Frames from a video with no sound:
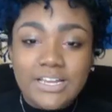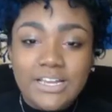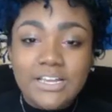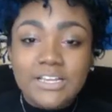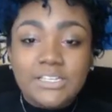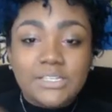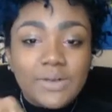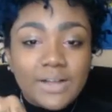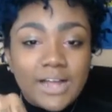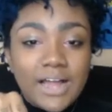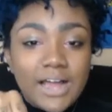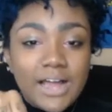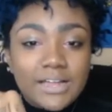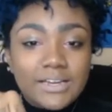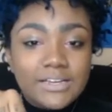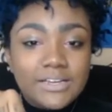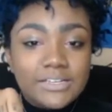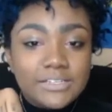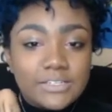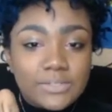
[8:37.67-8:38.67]
So I got
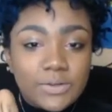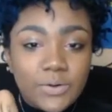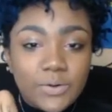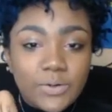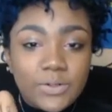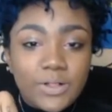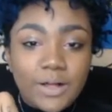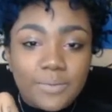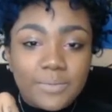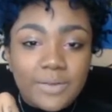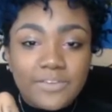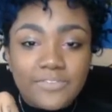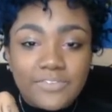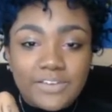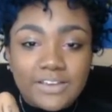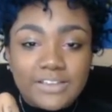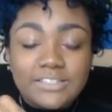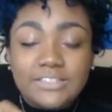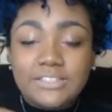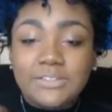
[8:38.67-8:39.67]
Soul on my
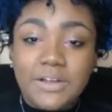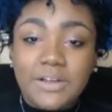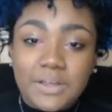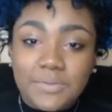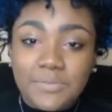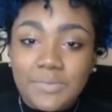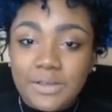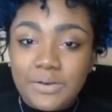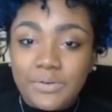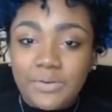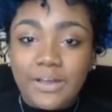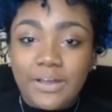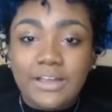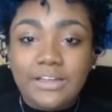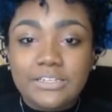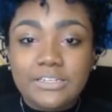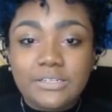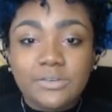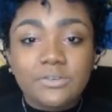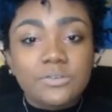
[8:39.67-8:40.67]
fist so I can be annoying and
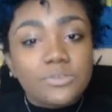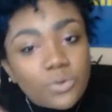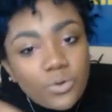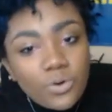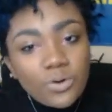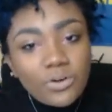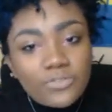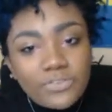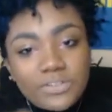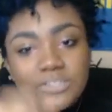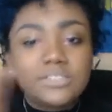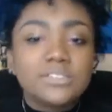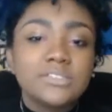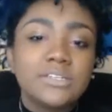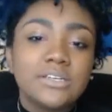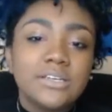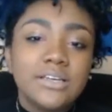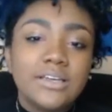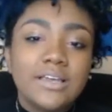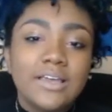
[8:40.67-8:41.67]
just go Soul Fist
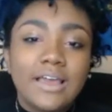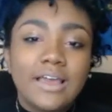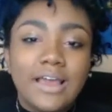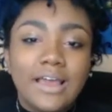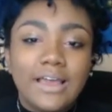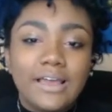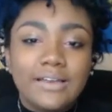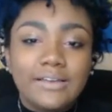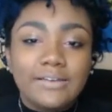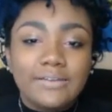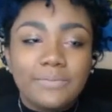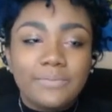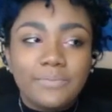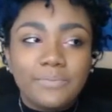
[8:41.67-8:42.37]
and